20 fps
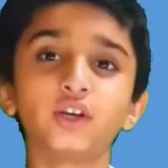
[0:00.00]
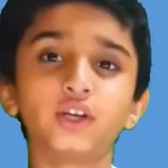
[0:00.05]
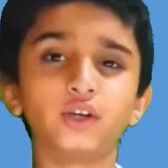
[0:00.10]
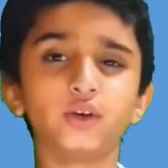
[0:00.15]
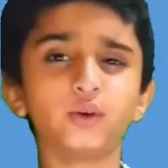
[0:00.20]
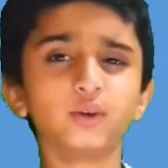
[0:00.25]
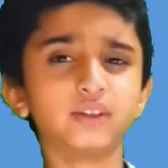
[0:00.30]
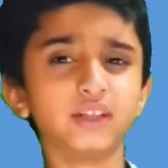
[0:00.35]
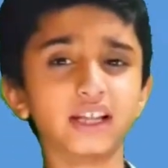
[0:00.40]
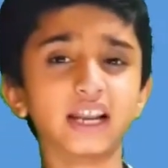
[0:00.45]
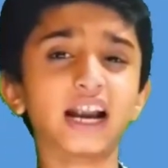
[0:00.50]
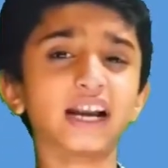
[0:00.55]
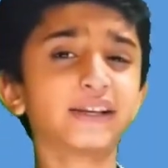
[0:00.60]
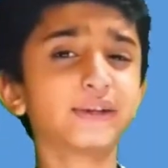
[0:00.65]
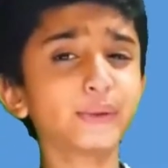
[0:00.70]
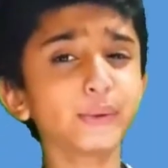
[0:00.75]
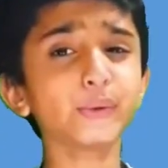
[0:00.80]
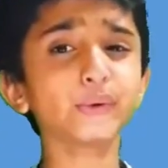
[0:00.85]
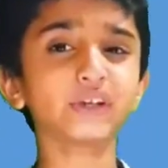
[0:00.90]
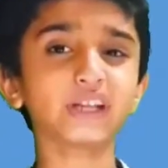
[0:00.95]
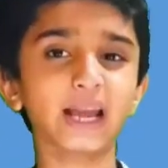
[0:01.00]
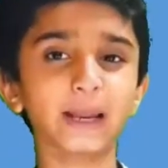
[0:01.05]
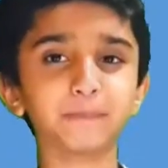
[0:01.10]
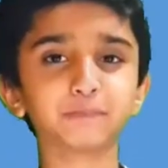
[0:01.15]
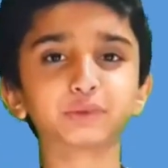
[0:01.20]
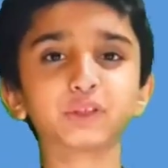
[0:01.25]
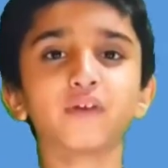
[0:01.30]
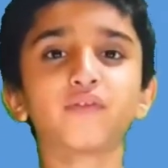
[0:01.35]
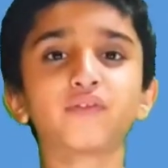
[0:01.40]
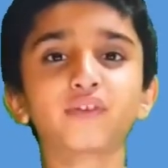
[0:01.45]
you there are two
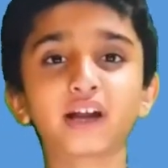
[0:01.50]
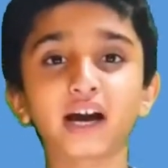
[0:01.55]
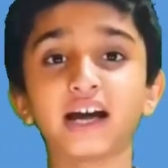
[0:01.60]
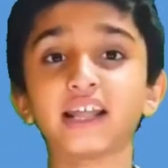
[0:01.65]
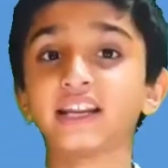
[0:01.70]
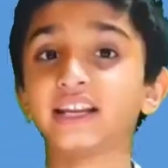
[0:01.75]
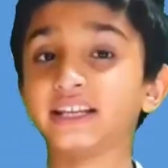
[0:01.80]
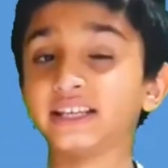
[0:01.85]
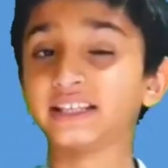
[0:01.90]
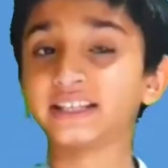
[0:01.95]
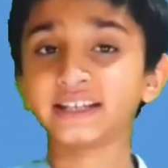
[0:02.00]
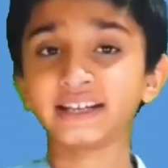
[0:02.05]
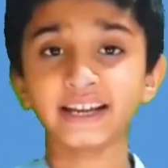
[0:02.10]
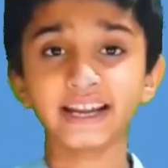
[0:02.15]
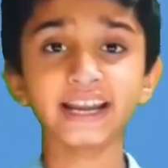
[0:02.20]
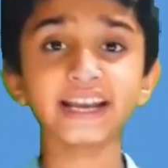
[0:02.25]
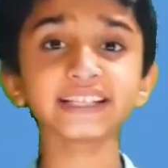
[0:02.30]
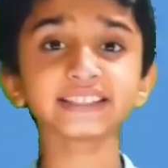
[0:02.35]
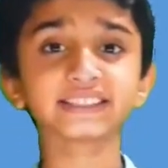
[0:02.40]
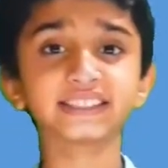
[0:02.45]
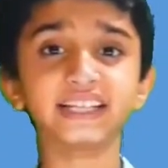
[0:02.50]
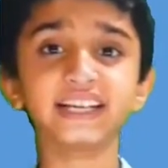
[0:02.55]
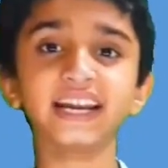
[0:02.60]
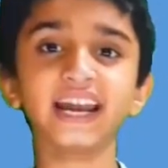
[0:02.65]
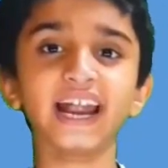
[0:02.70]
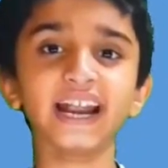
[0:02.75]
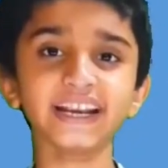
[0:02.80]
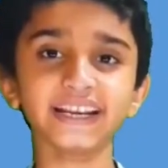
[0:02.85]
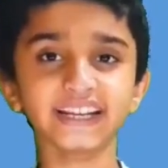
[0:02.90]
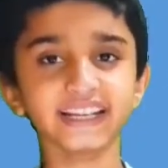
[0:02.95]
types of current, AC
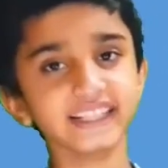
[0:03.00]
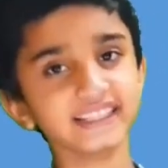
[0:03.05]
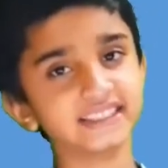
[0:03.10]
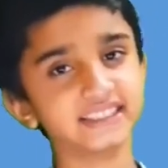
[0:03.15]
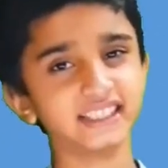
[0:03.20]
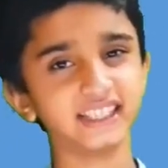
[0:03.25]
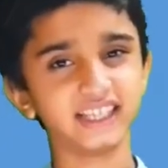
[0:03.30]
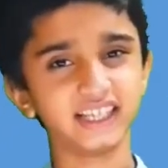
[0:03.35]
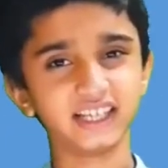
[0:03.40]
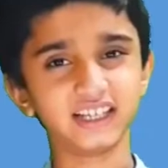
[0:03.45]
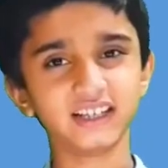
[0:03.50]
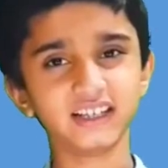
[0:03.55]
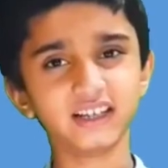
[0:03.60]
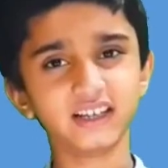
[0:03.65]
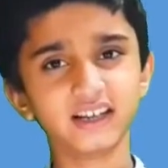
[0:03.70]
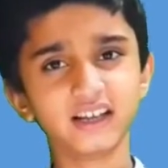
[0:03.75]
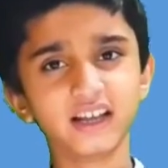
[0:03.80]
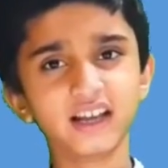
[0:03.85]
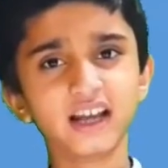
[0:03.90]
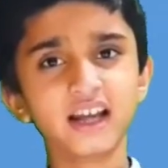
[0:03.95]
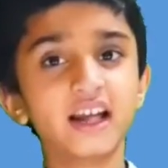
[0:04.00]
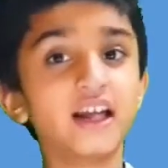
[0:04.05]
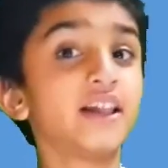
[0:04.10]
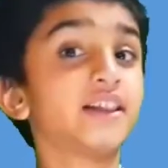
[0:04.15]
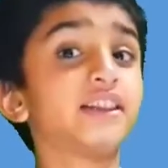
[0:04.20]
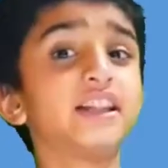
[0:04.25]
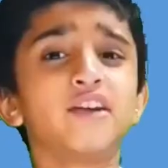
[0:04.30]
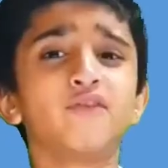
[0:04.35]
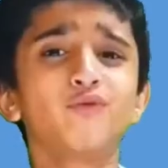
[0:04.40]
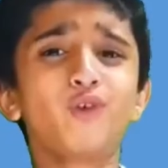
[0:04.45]
and DC.
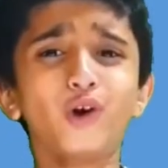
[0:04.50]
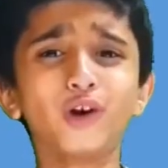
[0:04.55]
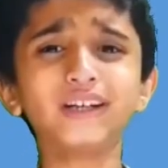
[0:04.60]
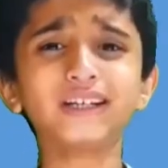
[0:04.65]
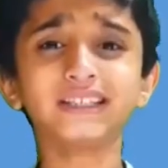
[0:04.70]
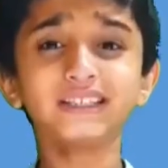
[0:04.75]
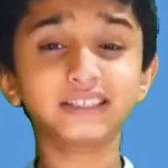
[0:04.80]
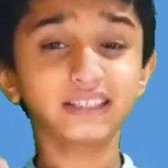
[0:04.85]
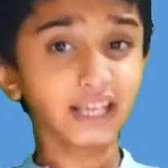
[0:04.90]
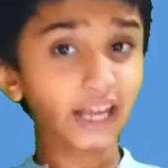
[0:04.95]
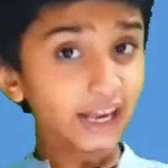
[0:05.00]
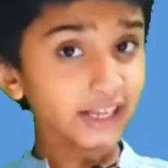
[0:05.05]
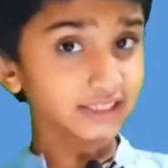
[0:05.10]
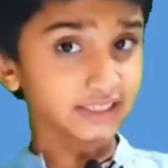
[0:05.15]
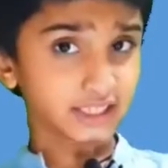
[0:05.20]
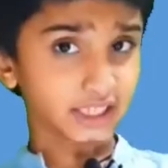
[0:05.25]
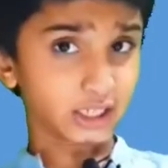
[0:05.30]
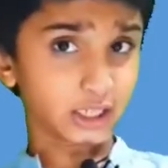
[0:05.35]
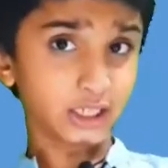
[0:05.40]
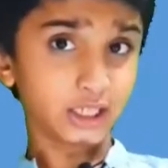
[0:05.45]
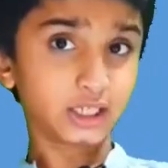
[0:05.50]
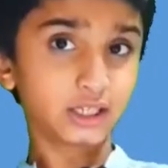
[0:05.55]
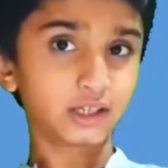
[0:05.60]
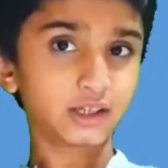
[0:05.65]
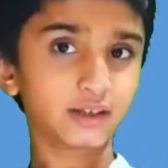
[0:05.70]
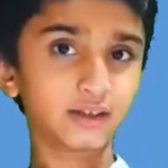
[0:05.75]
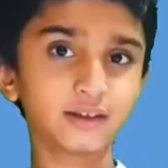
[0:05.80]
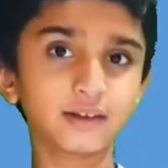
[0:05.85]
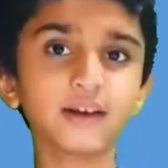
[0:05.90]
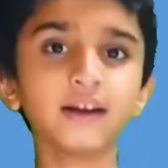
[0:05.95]
Then what is AC?
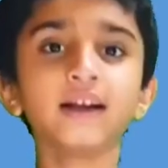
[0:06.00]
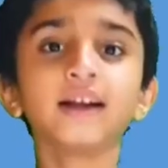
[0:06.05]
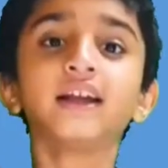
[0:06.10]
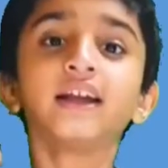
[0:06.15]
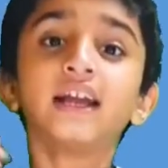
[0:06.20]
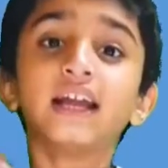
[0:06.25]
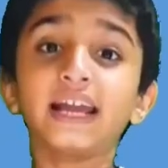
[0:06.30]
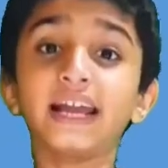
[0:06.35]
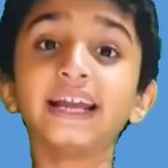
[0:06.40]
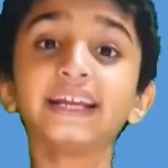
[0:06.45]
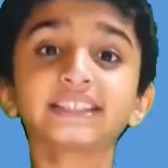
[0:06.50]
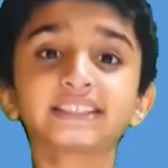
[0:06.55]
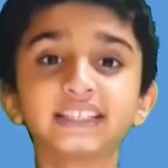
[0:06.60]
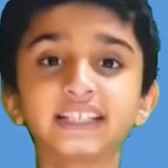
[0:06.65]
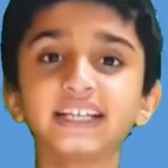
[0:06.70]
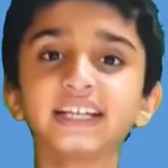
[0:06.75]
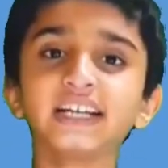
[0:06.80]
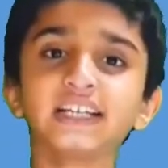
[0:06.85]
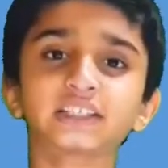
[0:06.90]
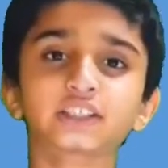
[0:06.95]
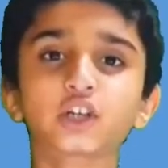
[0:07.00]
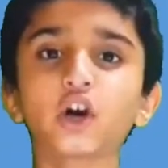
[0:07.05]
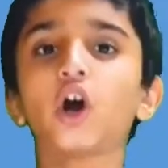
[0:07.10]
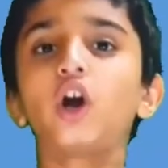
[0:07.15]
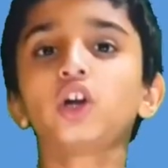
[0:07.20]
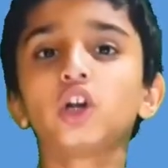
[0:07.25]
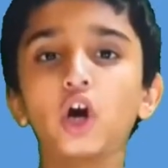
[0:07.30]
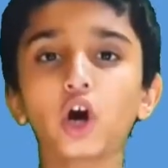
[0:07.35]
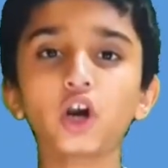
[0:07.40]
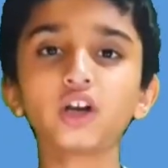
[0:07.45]
AC is
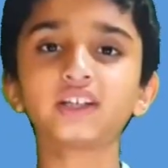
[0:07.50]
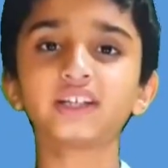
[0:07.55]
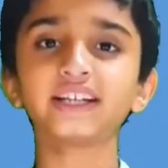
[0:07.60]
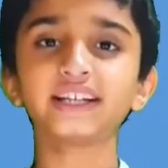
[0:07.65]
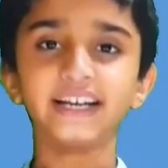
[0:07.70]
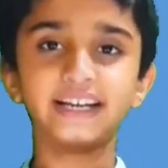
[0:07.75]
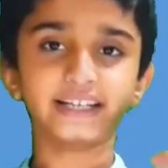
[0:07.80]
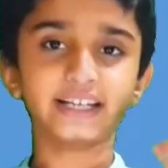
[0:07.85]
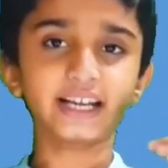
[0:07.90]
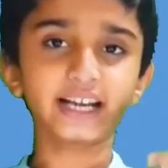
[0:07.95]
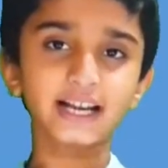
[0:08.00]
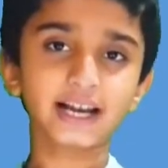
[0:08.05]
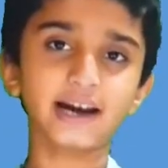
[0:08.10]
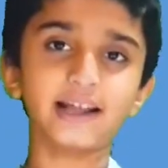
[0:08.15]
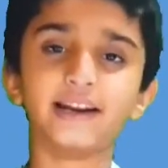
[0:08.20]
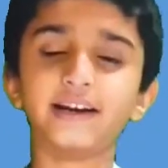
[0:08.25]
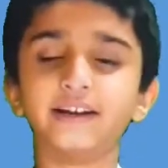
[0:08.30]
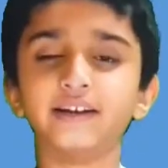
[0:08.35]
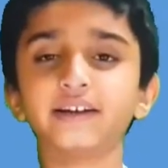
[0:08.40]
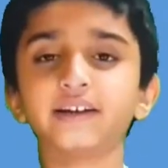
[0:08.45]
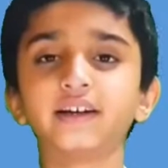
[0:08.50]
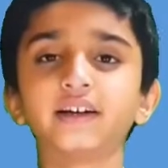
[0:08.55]
called alternating current.